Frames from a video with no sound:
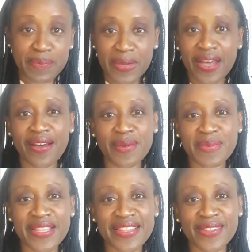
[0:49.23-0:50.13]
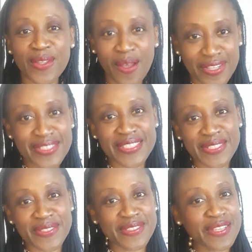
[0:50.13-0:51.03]
um, the
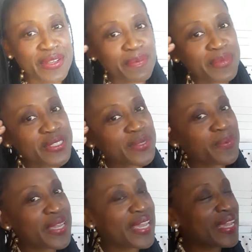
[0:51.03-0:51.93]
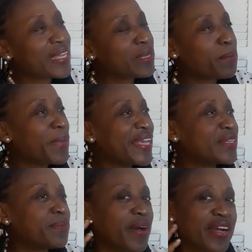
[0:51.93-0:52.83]
lawsuit between
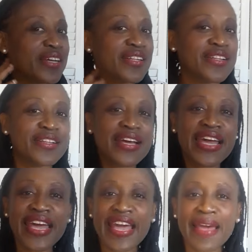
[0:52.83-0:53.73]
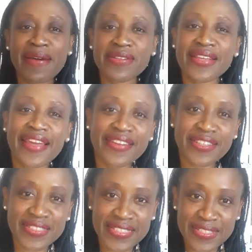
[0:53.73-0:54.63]
Meghan Markle and
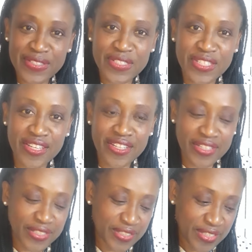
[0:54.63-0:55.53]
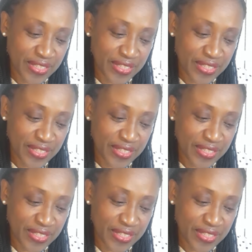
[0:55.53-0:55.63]
her sister